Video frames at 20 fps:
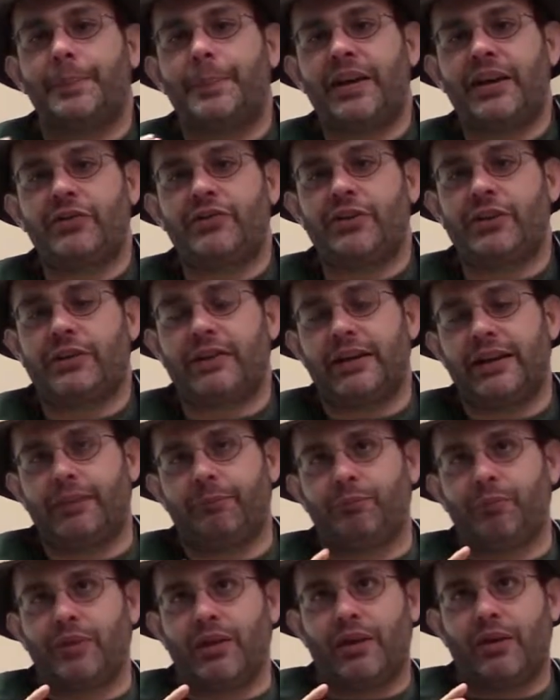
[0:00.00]

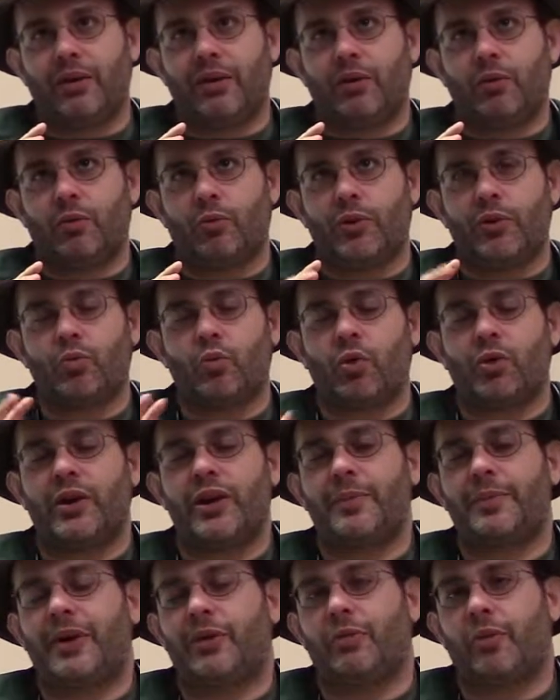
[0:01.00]
basically we
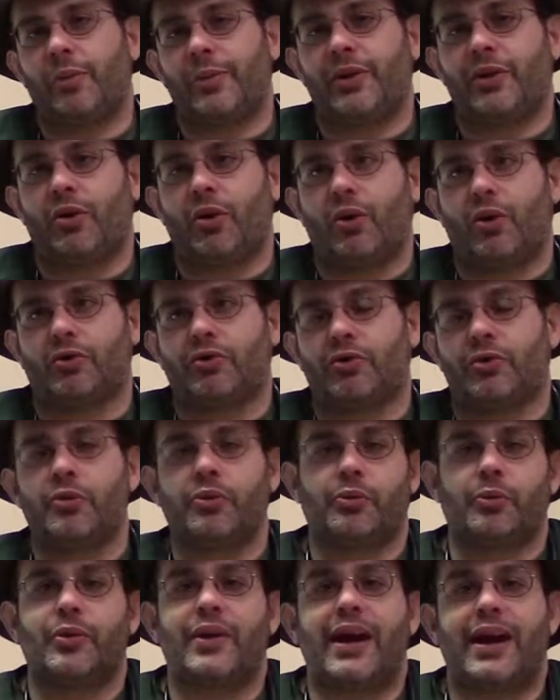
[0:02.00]
worry about what we call
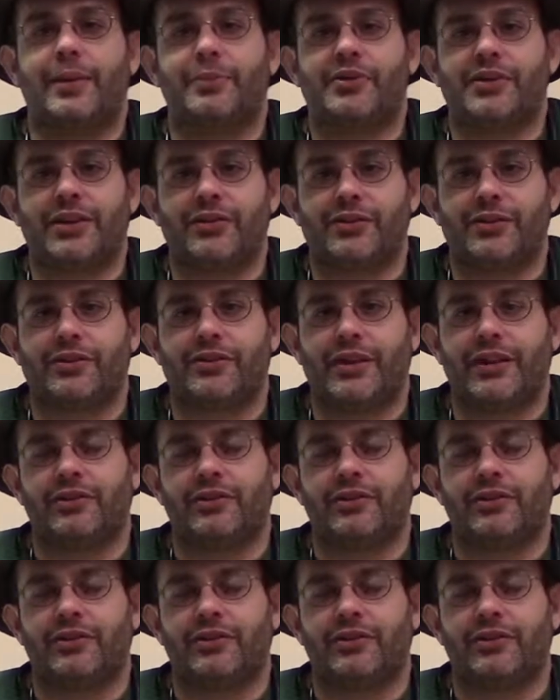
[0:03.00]
tooth root abscesses.